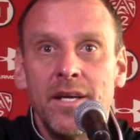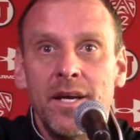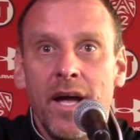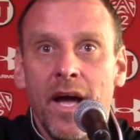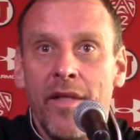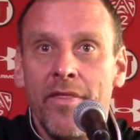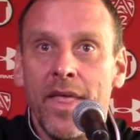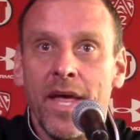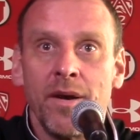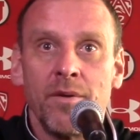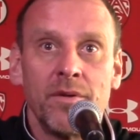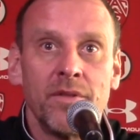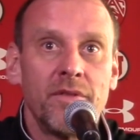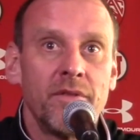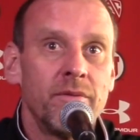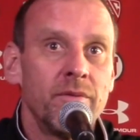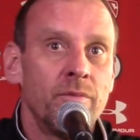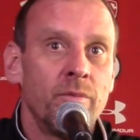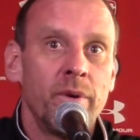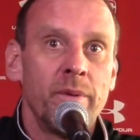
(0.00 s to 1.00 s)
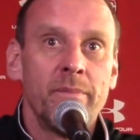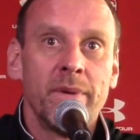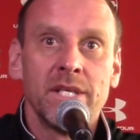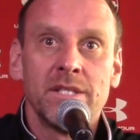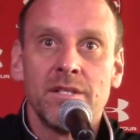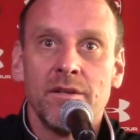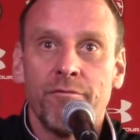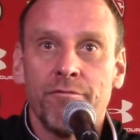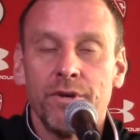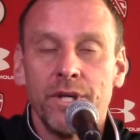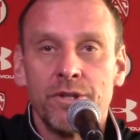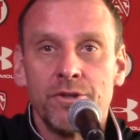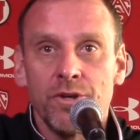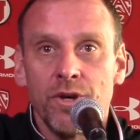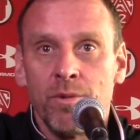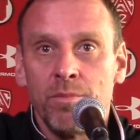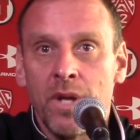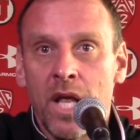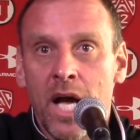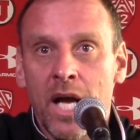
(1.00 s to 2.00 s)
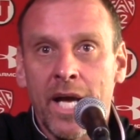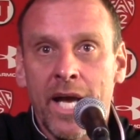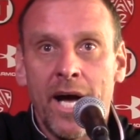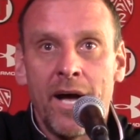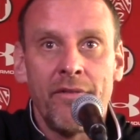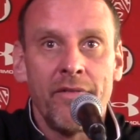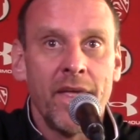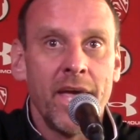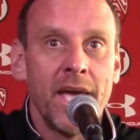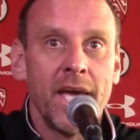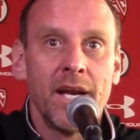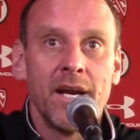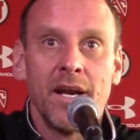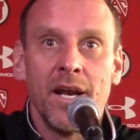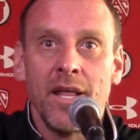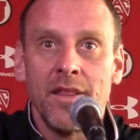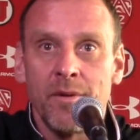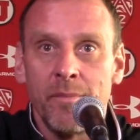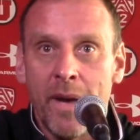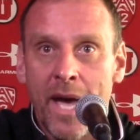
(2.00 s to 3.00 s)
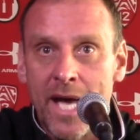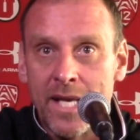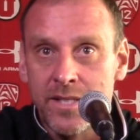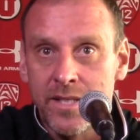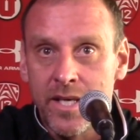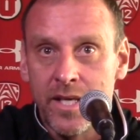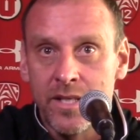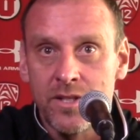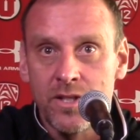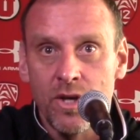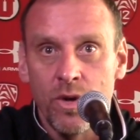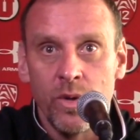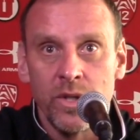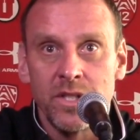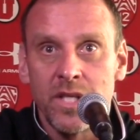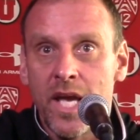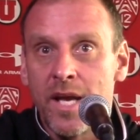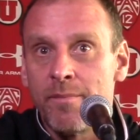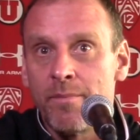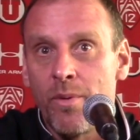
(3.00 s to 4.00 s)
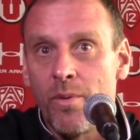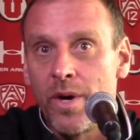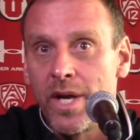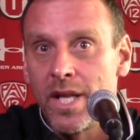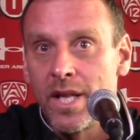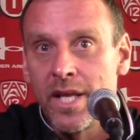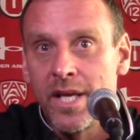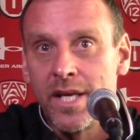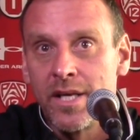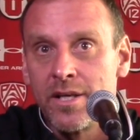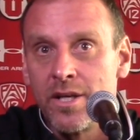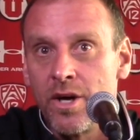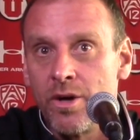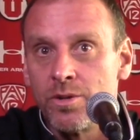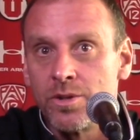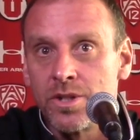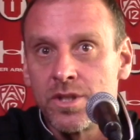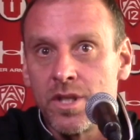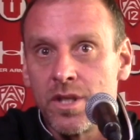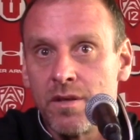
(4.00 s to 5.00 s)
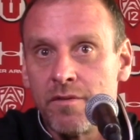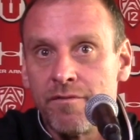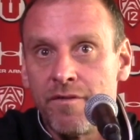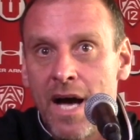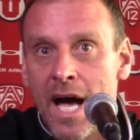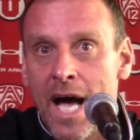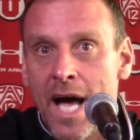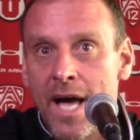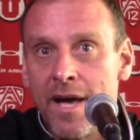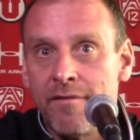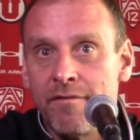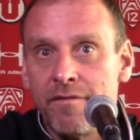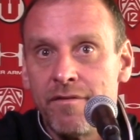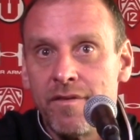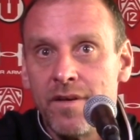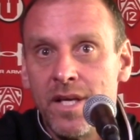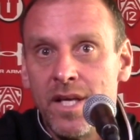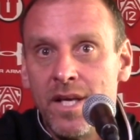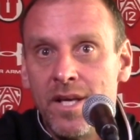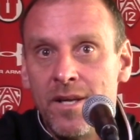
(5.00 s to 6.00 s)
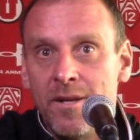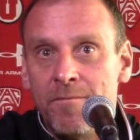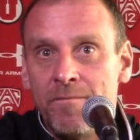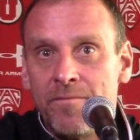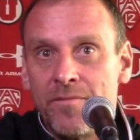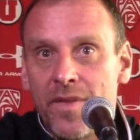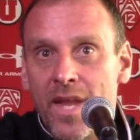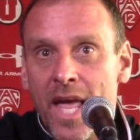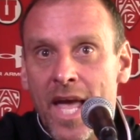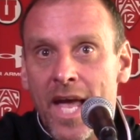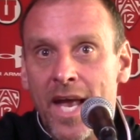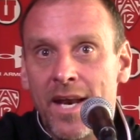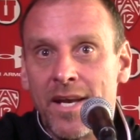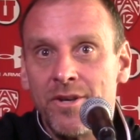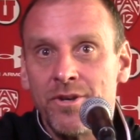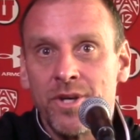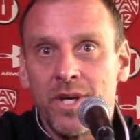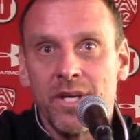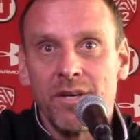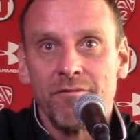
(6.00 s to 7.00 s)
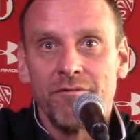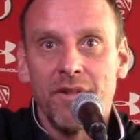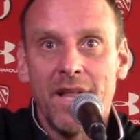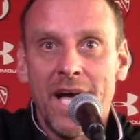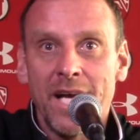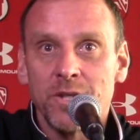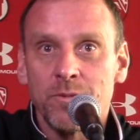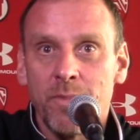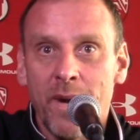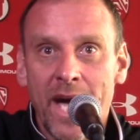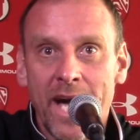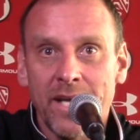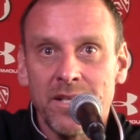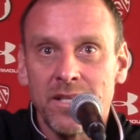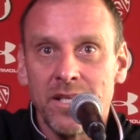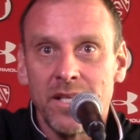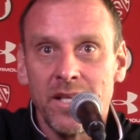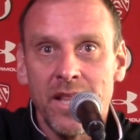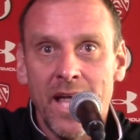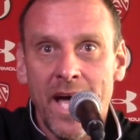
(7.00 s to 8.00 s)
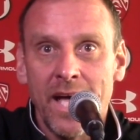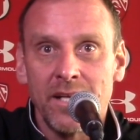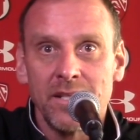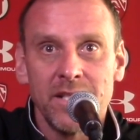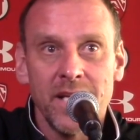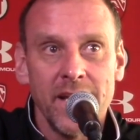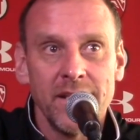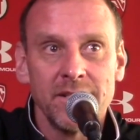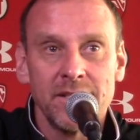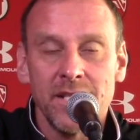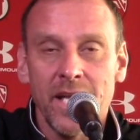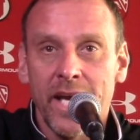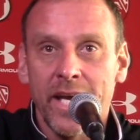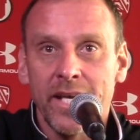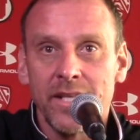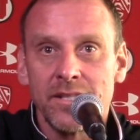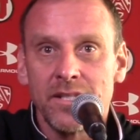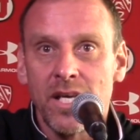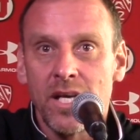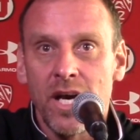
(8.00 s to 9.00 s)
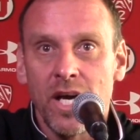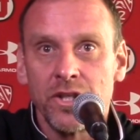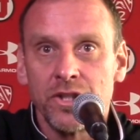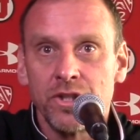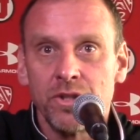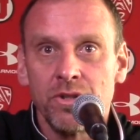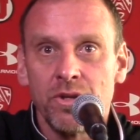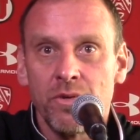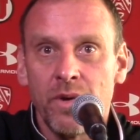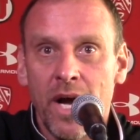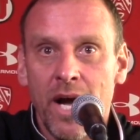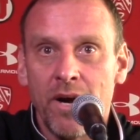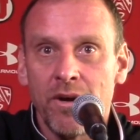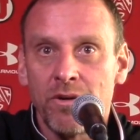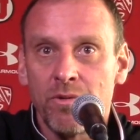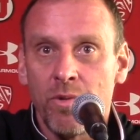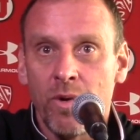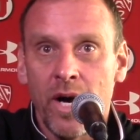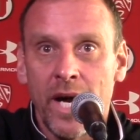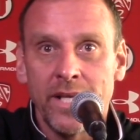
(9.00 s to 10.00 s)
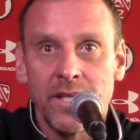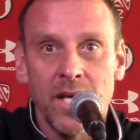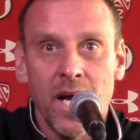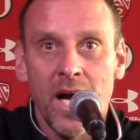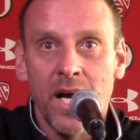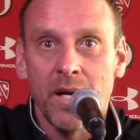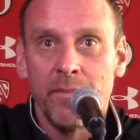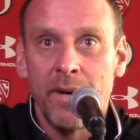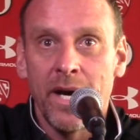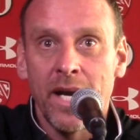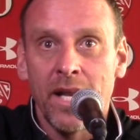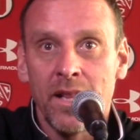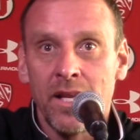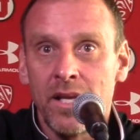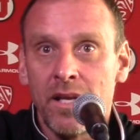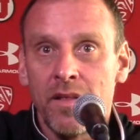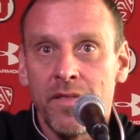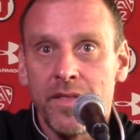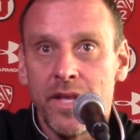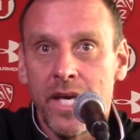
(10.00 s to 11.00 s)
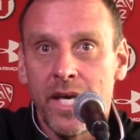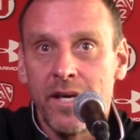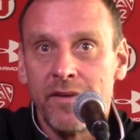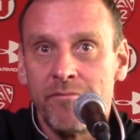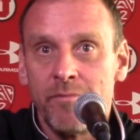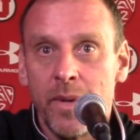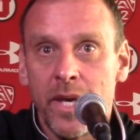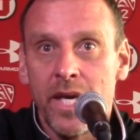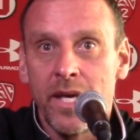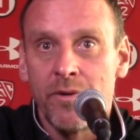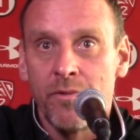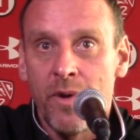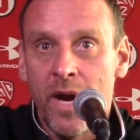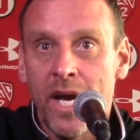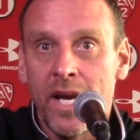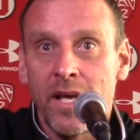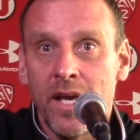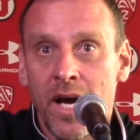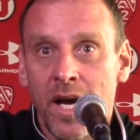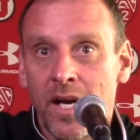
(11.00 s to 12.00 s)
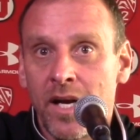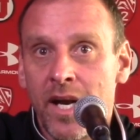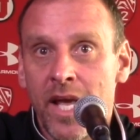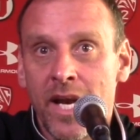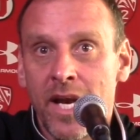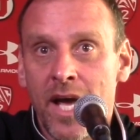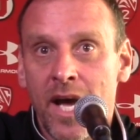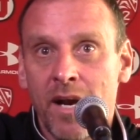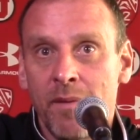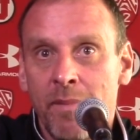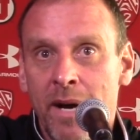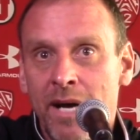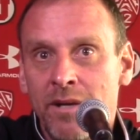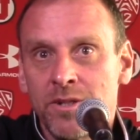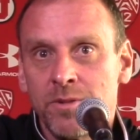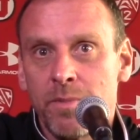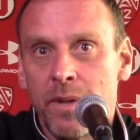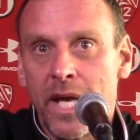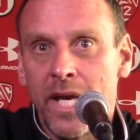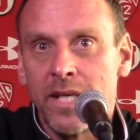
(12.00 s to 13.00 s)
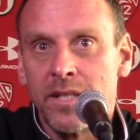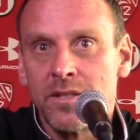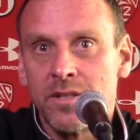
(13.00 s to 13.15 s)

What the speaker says: And then we missed the free throw block out and they hit another basket. So a 10-point lead goes to 5. And we can flash back to that 10 seconds in our shoot around where I talk about a little thing of being ready on an end out of bounds play.